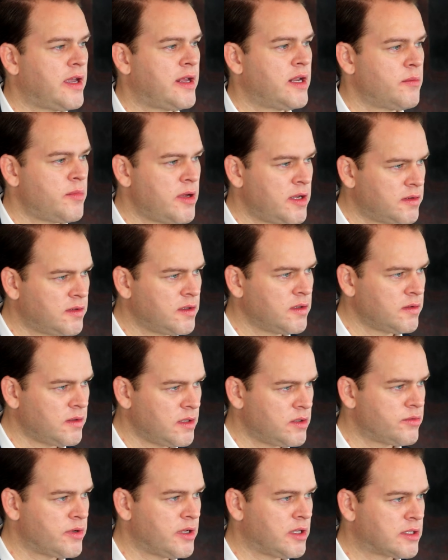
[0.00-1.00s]
databases
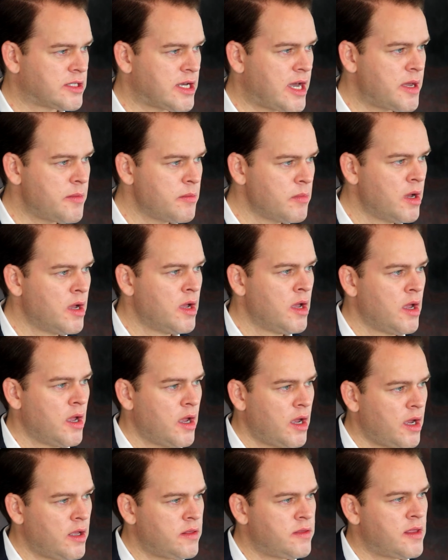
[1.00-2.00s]
in real time.
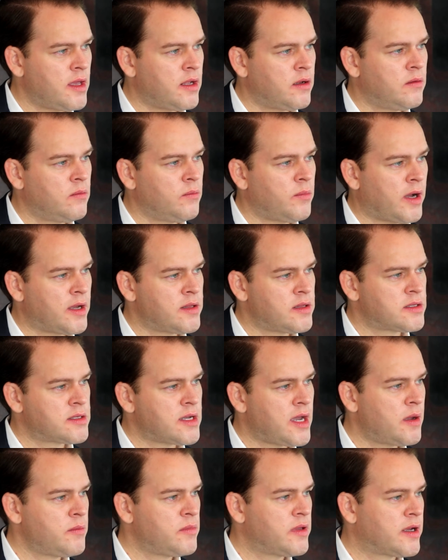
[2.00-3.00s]
And then by the
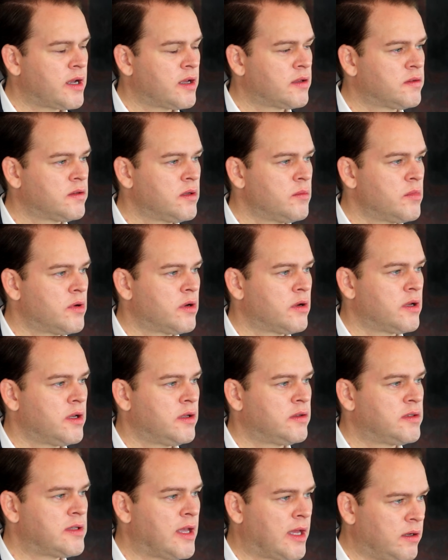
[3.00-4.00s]
time the customer
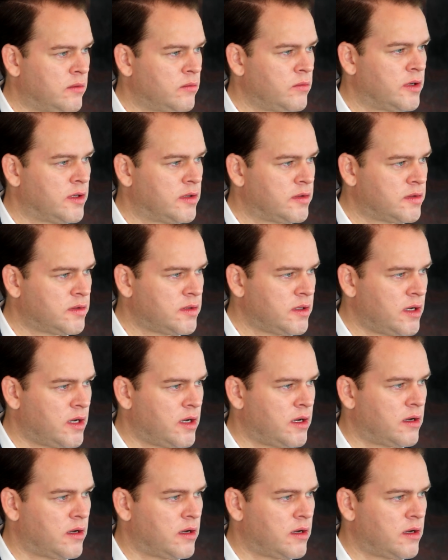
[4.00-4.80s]
is done with